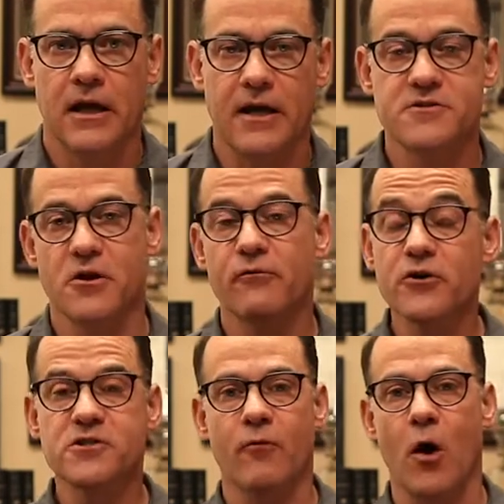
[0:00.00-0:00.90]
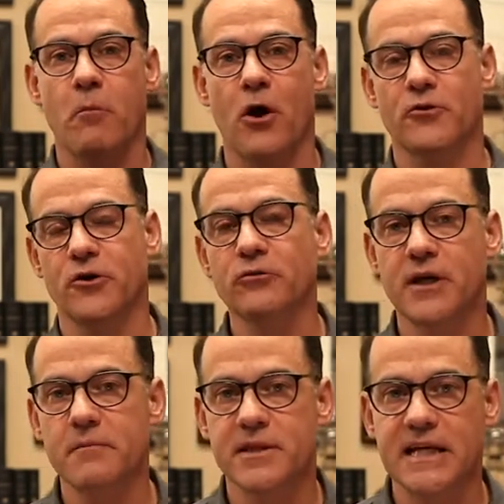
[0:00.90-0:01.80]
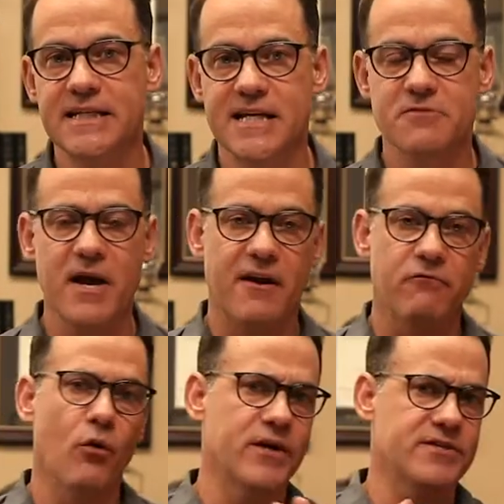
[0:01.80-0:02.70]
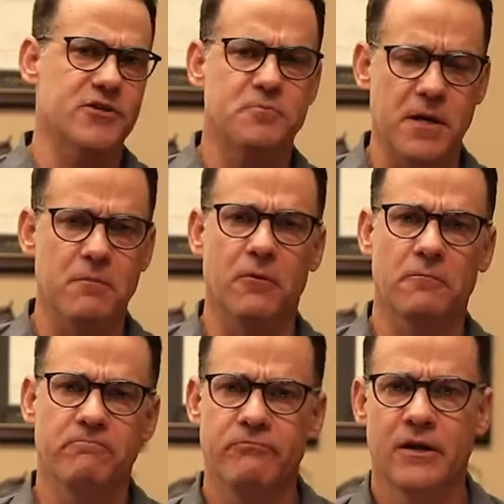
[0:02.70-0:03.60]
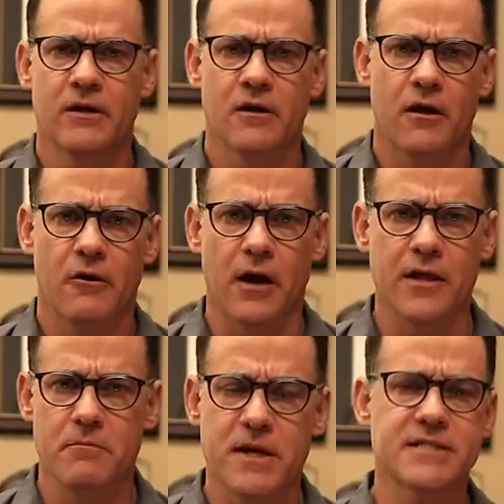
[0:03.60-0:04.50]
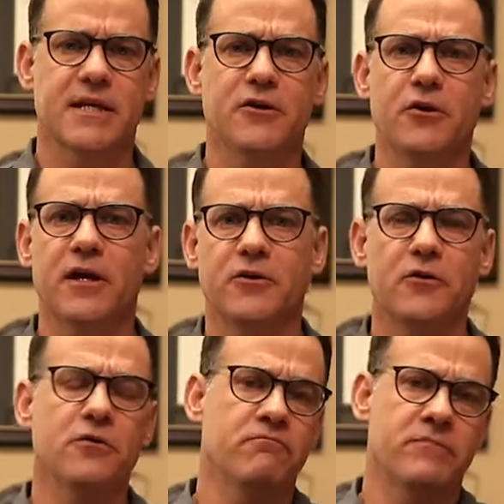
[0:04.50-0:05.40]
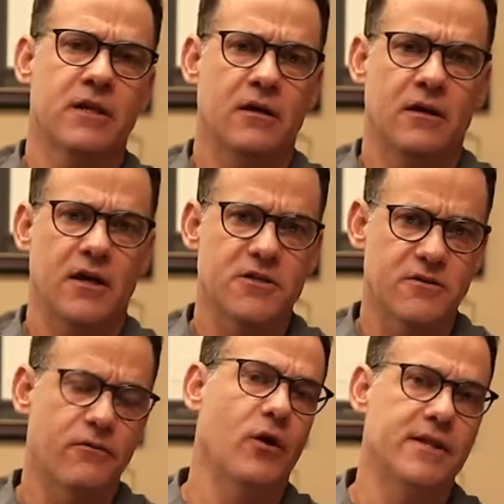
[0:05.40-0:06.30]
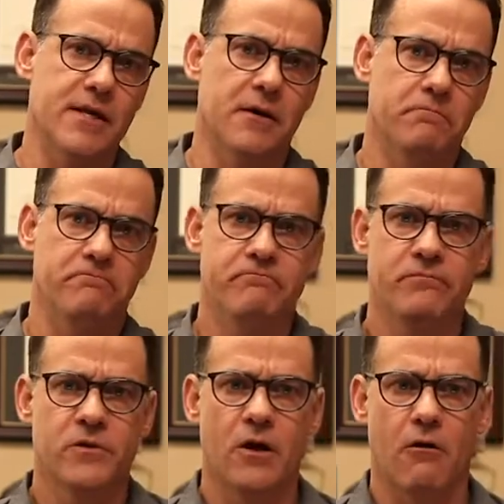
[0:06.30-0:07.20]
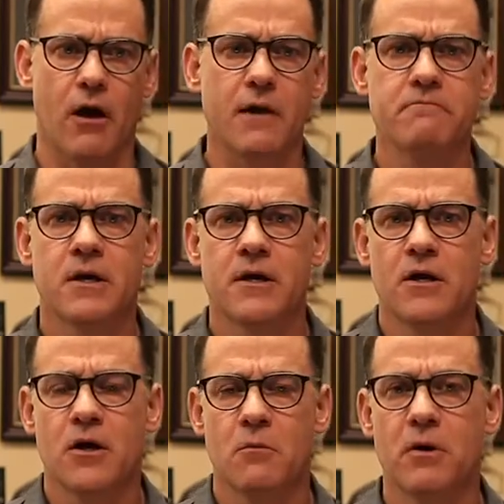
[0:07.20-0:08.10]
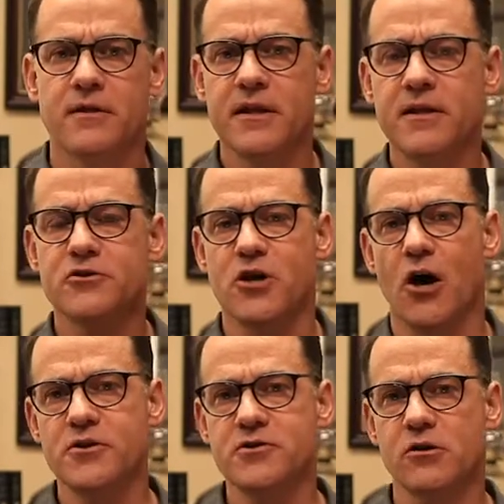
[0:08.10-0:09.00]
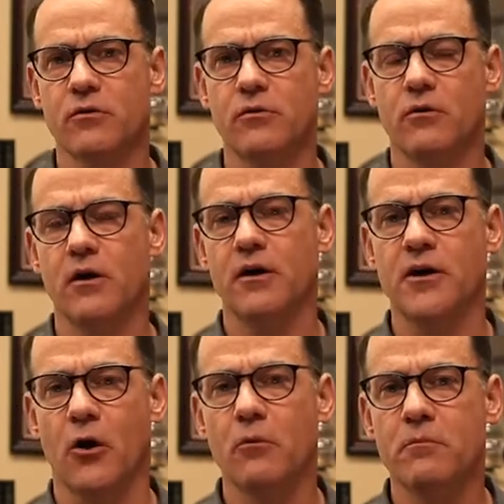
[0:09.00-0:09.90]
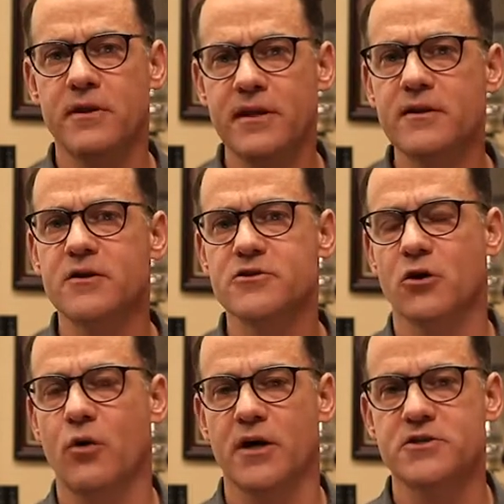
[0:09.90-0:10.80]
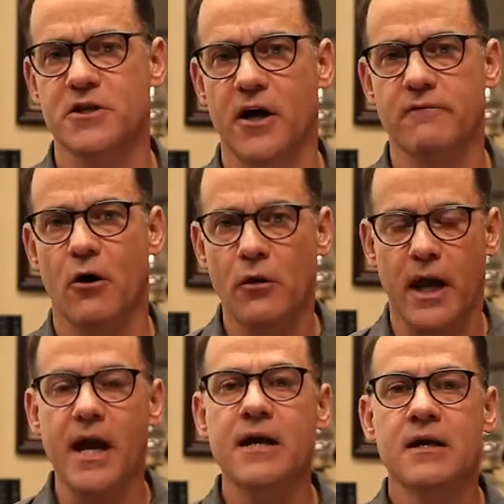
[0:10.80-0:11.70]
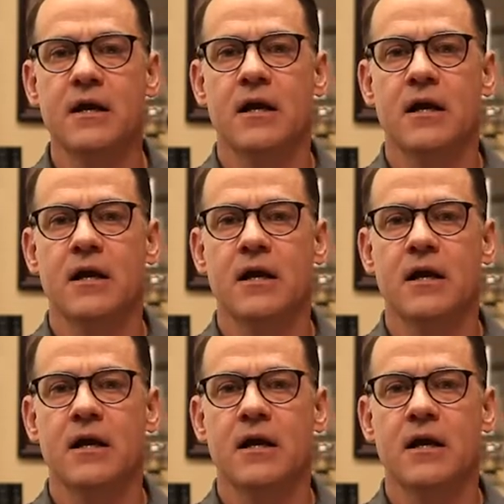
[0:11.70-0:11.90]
And so, first of all, Paul told Timothy, he says, Man, avoid such people. All right, the best thing you can do is avoid them. All right, but then there's also, you know, but then there's the question of, okay,